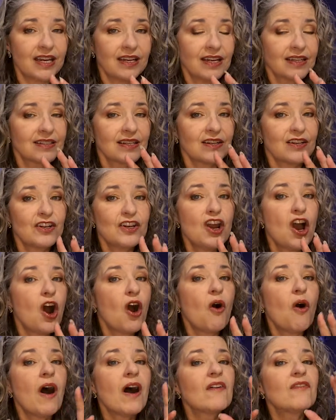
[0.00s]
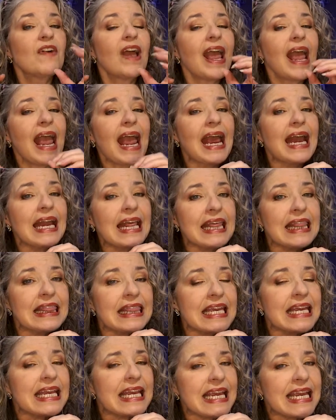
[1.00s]
doesn't know of
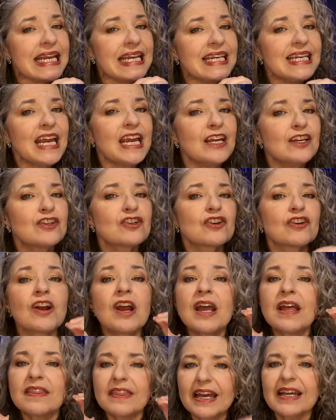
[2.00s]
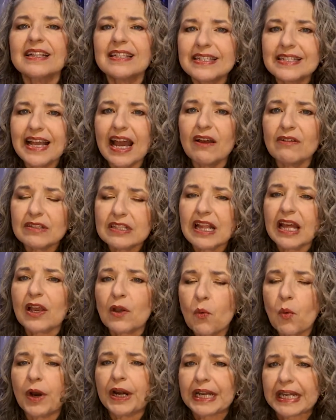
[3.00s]
anything in nature that sounds
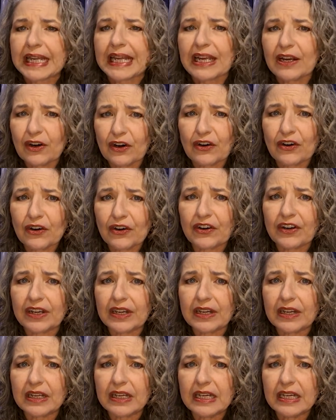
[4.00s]
like what he heard.